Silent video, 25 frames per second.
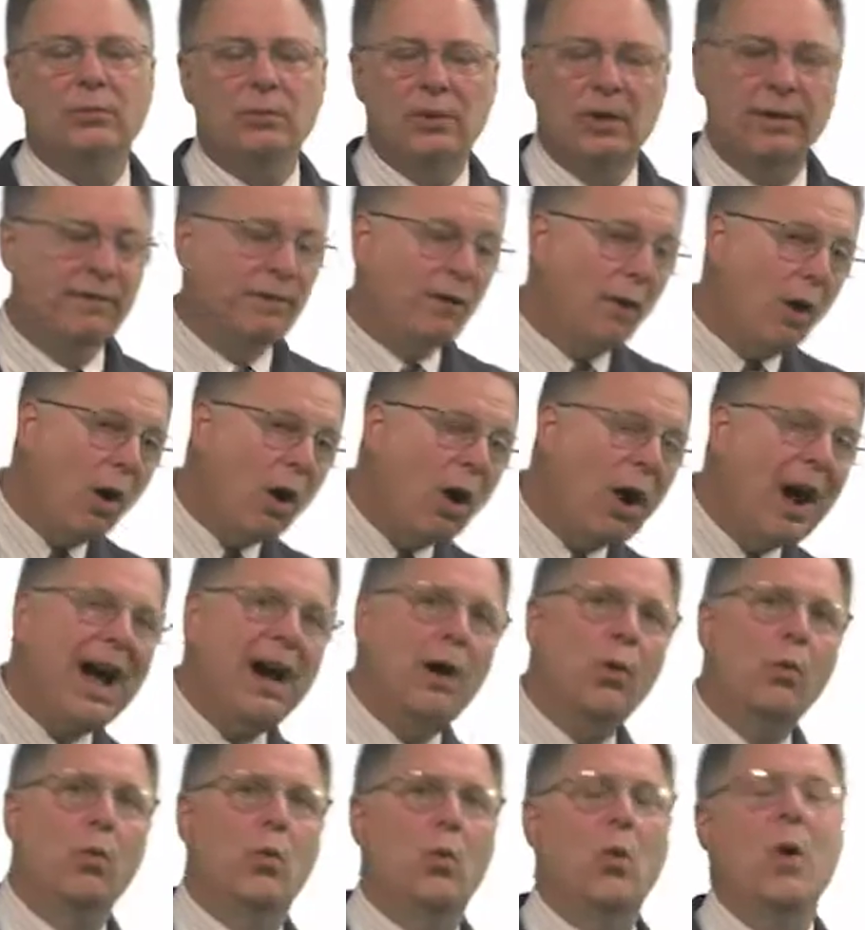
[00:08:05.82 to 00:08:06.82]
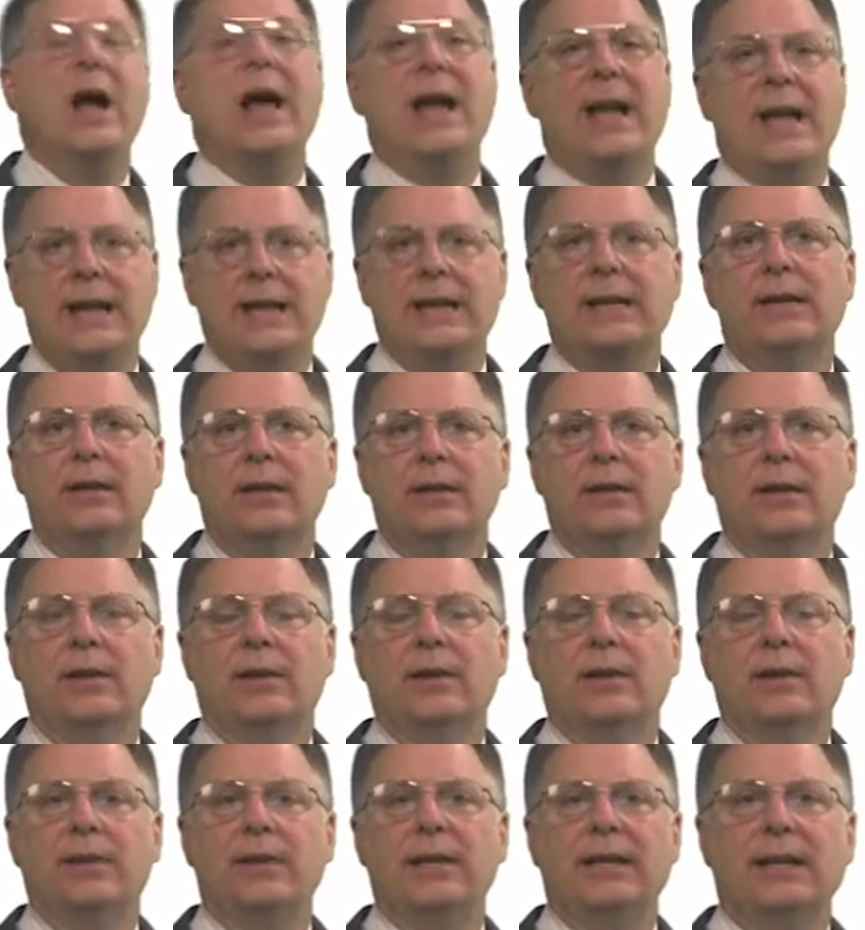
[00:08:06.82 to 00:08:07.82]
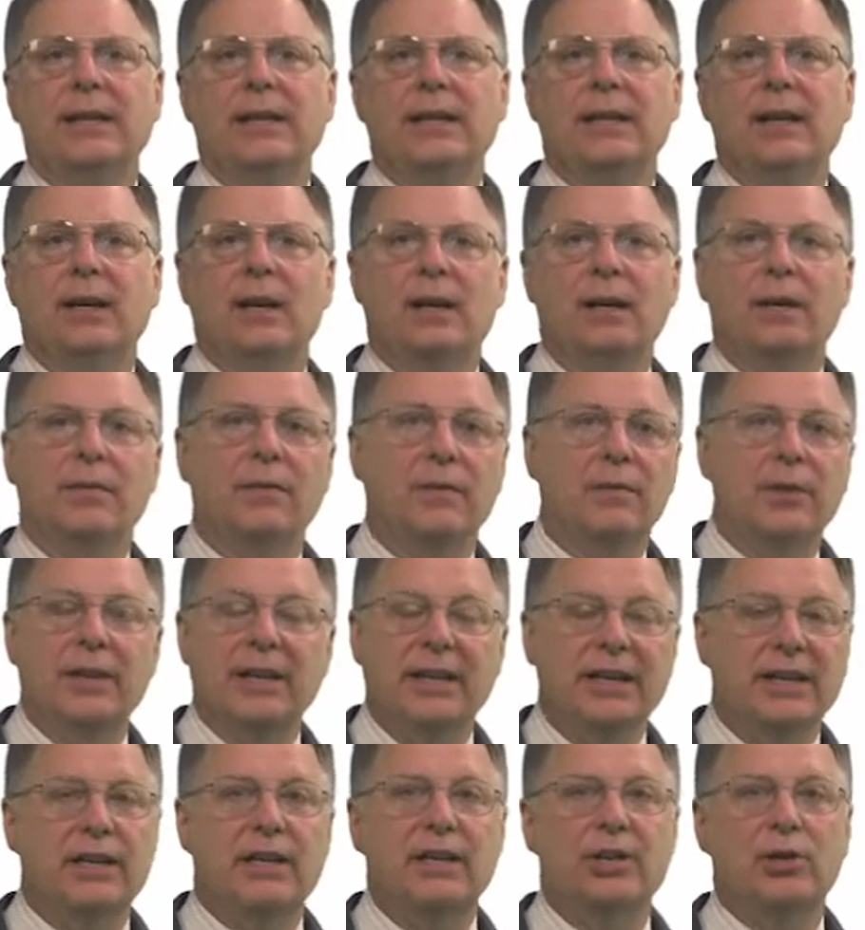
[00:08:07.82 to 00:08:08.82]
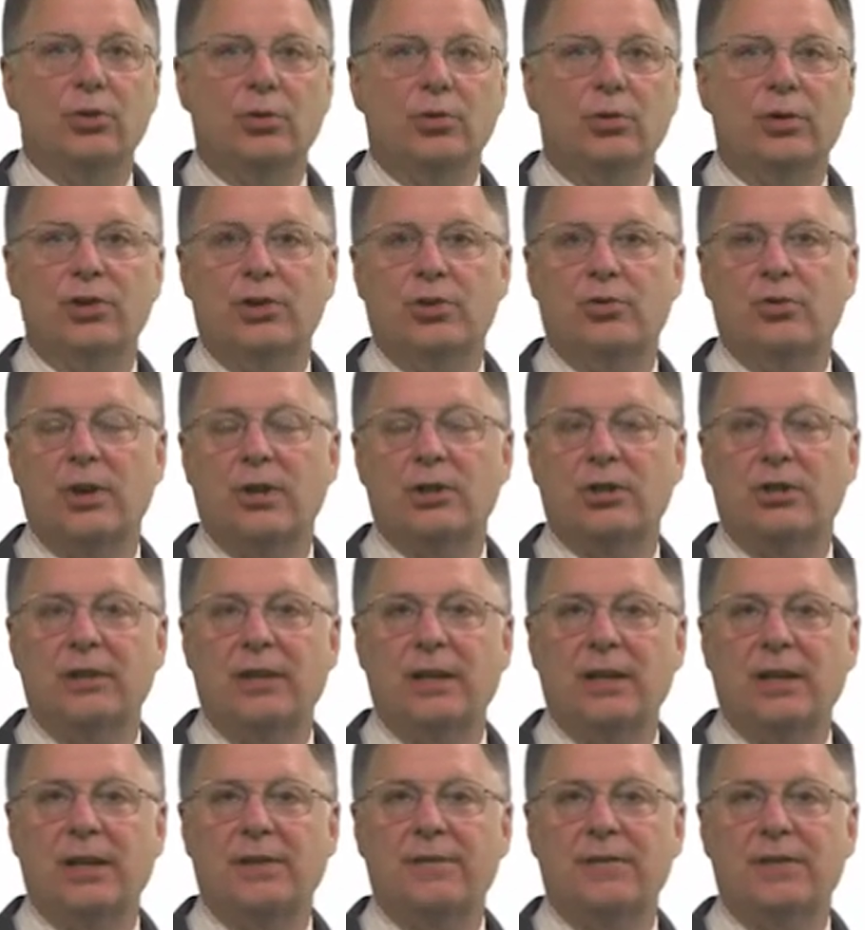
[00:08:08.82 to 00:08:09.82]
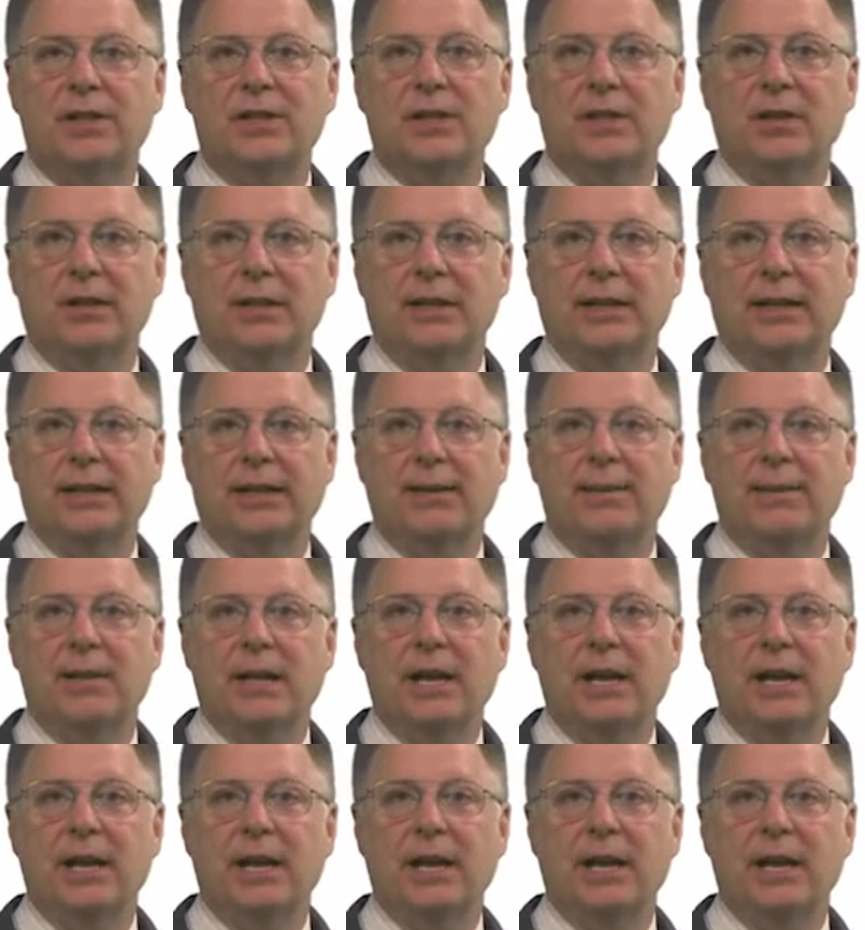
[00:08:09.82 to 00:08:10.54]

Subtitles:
far outweigh the initial construction of that facility.